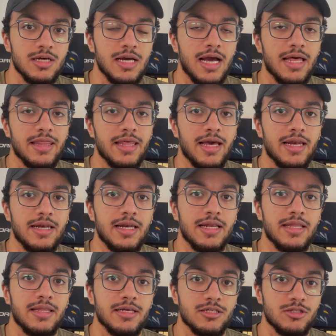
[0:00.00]
and then
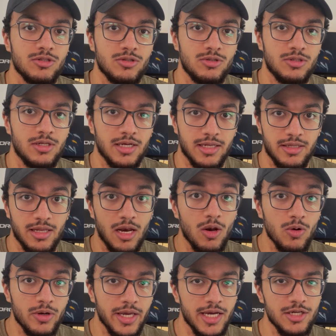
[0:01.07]
the
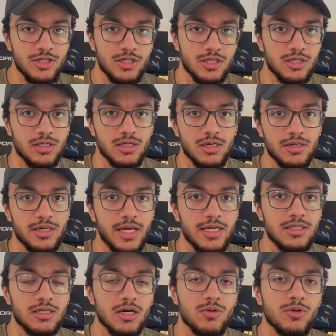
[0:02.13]
location
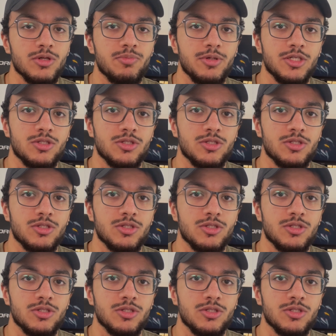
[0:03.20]
data would be